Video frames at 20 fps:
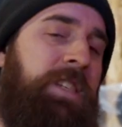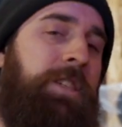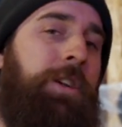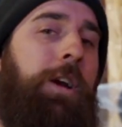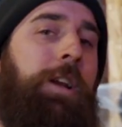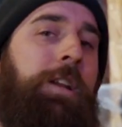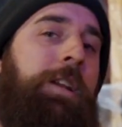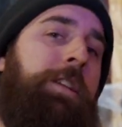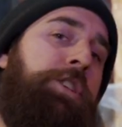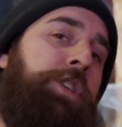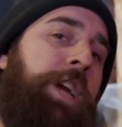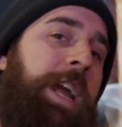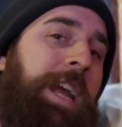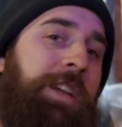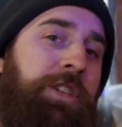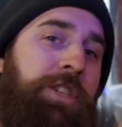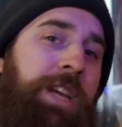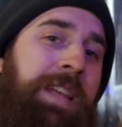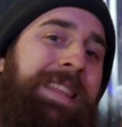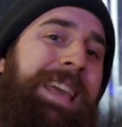started to
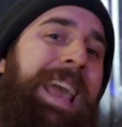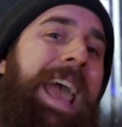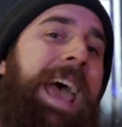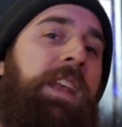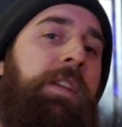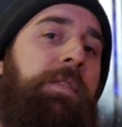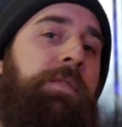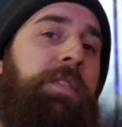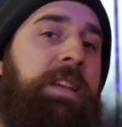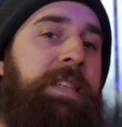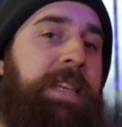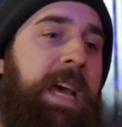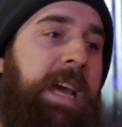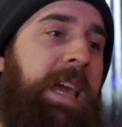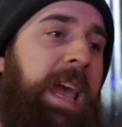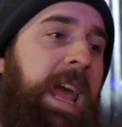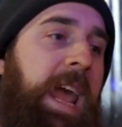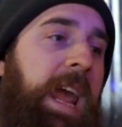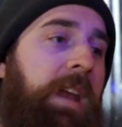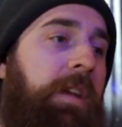change at the end of the
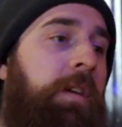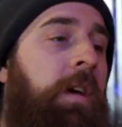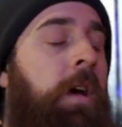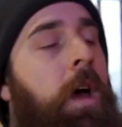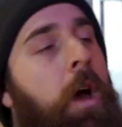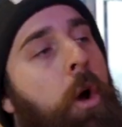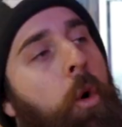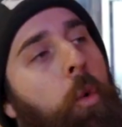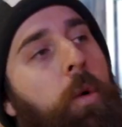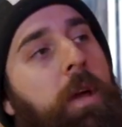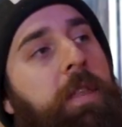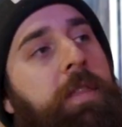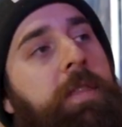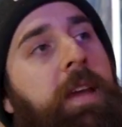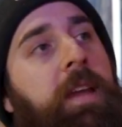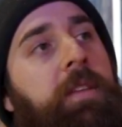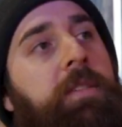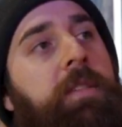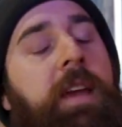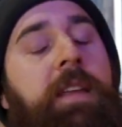decade with
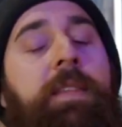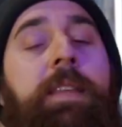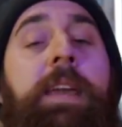things like